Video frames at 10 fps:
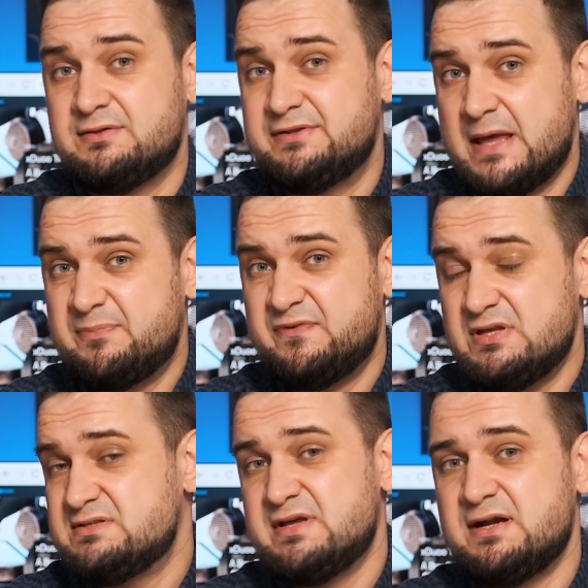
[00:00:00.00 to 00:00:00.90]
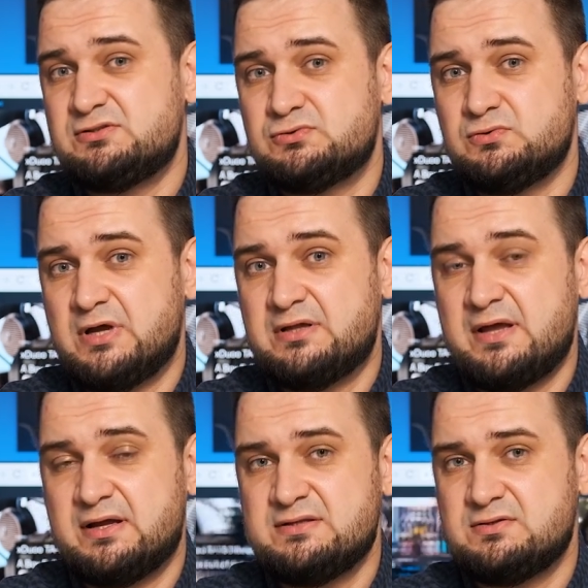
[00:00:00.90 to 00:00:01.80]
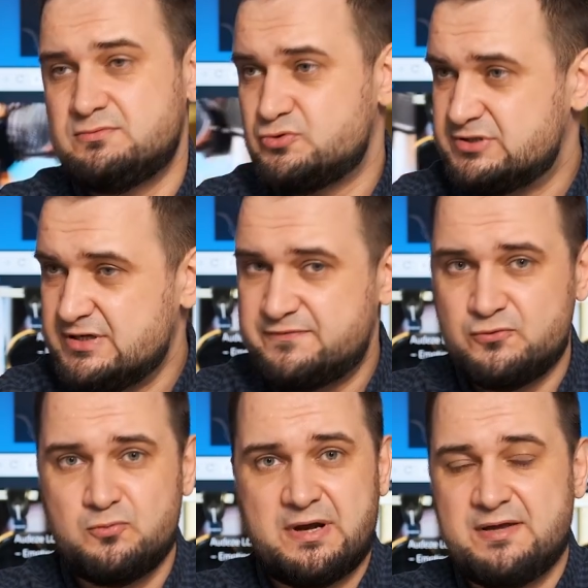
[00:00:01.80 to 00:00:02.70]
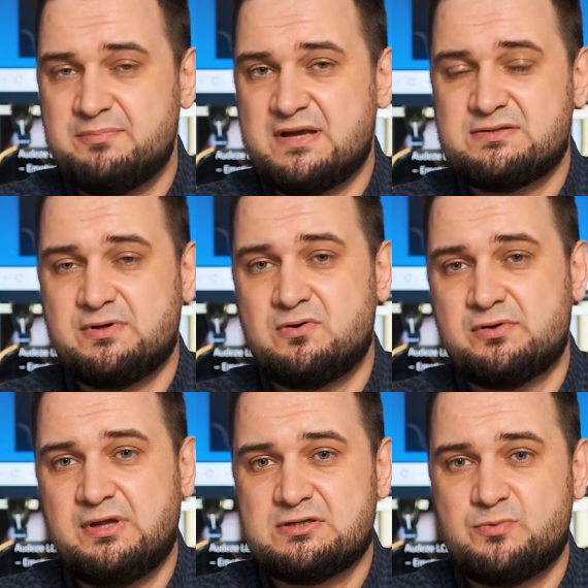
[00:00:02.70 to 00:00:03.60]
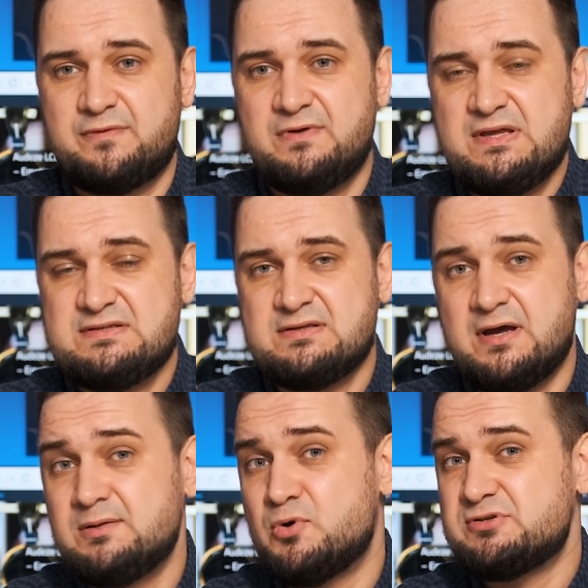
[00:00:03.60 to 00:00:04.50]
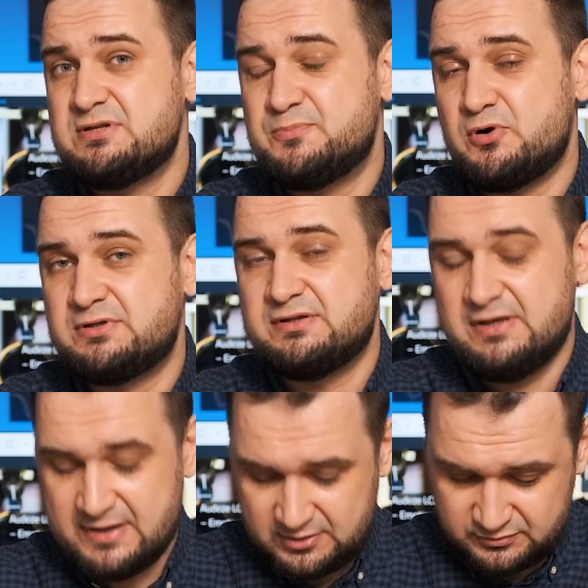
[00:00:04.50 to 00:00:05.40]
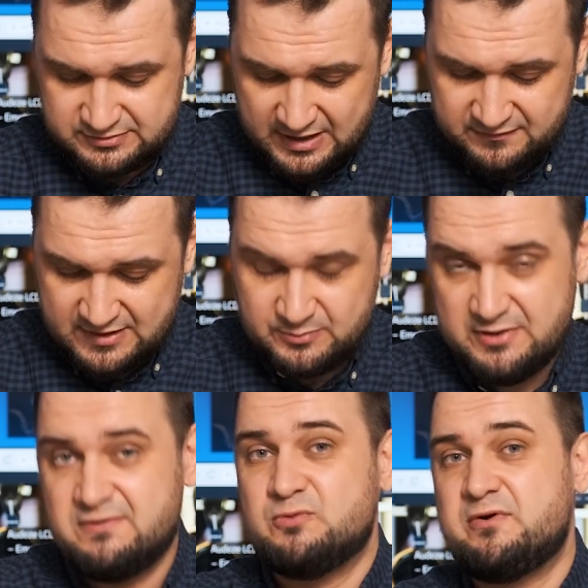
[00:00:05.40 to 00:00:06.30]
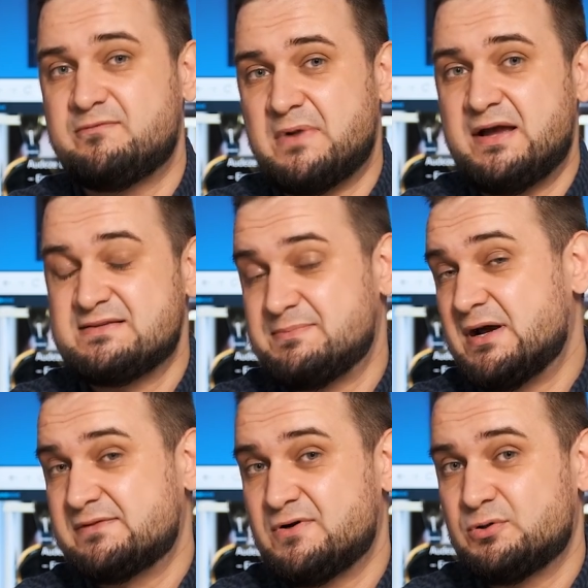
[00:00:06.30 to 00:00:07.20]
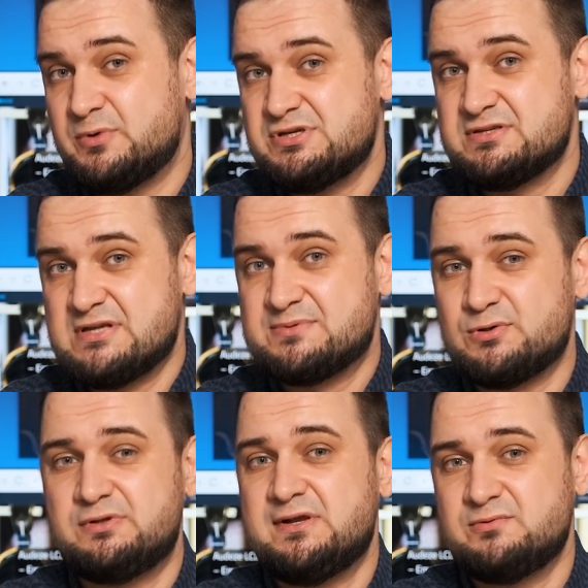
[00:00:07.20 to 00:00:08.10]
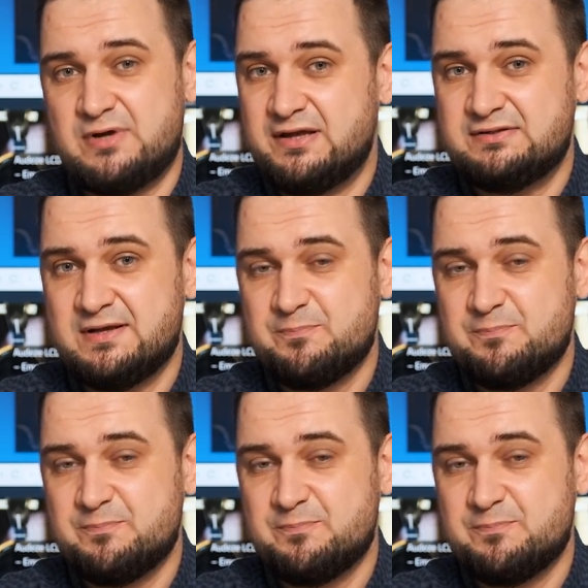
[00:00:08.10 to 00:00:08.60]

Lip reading: Depth is there too, and I could see through my best recordings with ease, and most importantly I could drive them even with my smartphone, which is absolutely great.